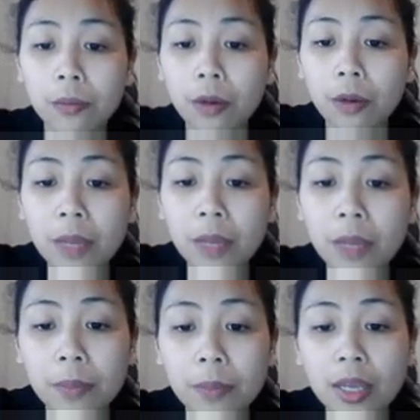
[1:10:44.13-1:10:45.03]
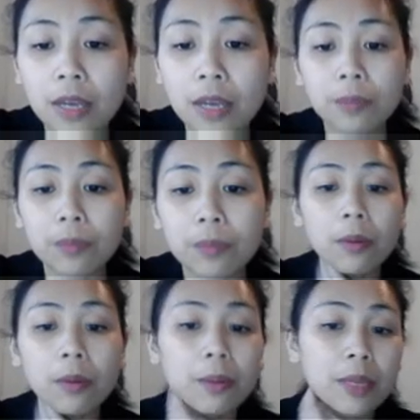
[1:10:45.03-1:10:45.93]
Probability B with
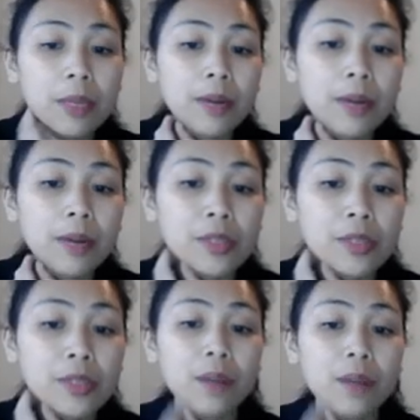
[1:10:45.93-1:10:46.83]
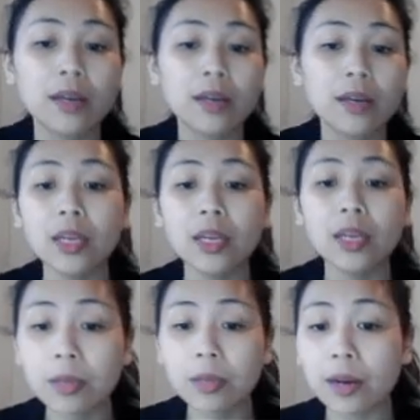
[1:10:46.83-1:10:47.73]
probability B prime is 1 because B
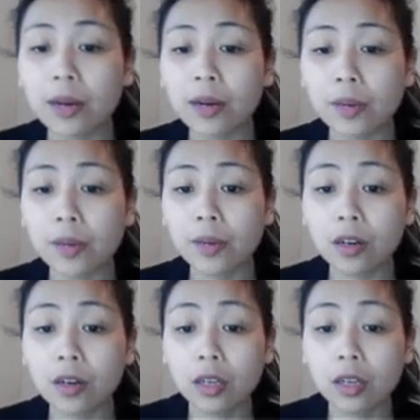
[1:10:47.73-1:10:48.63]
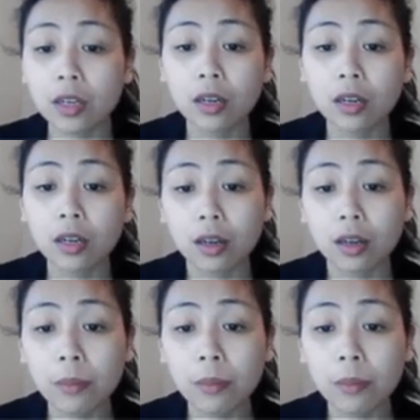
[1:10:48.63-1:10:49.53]
and B prime are
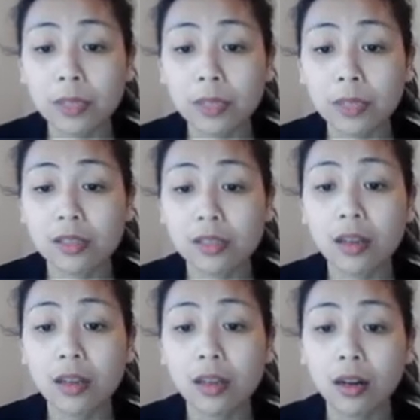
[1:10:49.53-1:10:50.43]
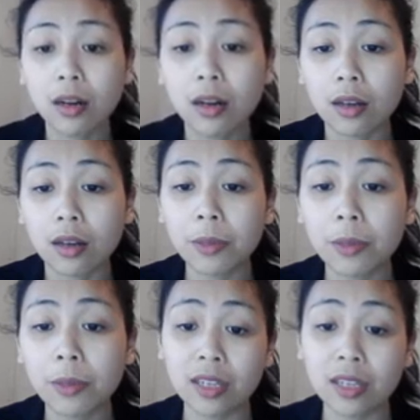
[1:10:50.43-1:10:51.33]
complement
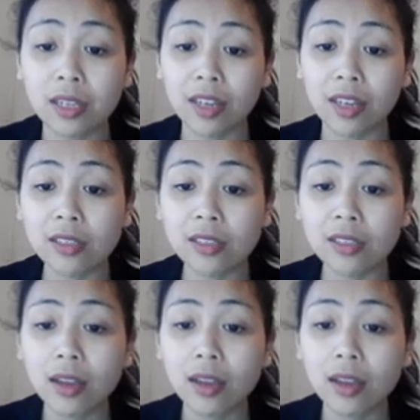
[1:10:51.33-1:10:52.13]
events.